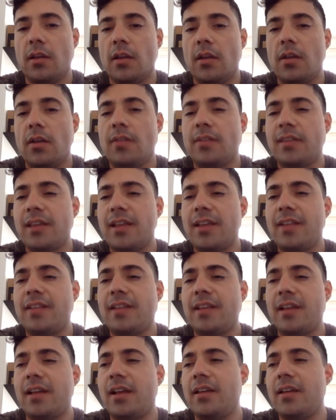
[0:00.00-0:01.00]

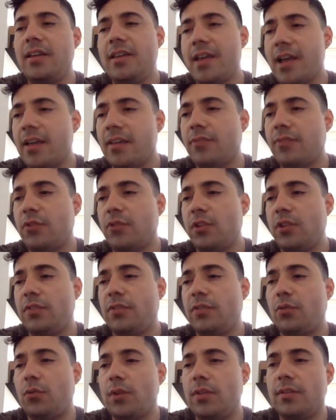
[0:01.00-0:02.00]
Yes, for
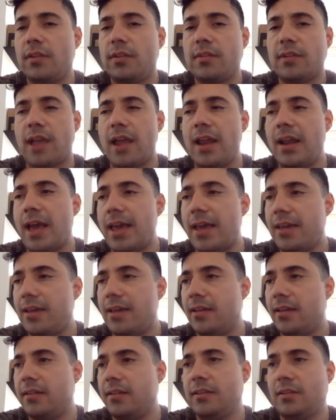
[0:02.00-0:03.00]
these reasons, I like
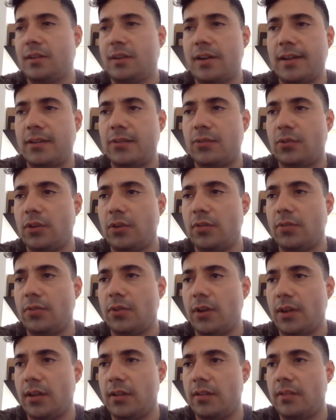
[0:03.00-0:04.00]
it. Internet for it,
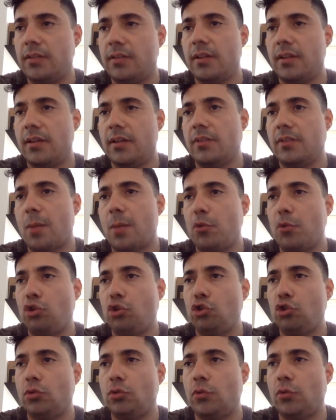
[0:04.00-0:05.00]
and the
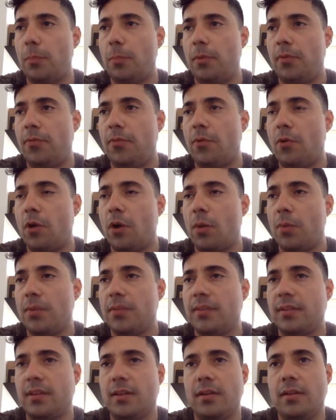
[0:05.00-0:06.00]
troubleshoot for
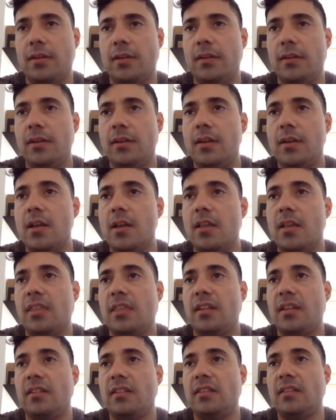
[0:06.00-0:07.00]
performance and
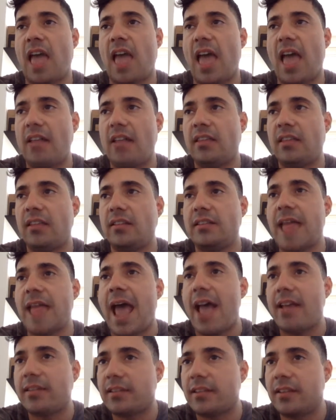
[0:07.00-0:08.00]
some
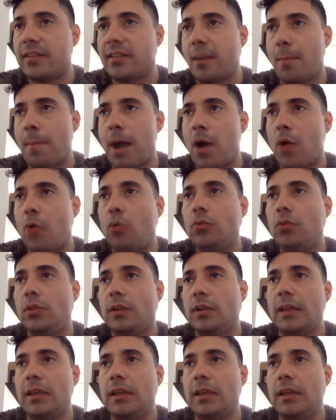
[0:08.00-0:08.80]
tasks about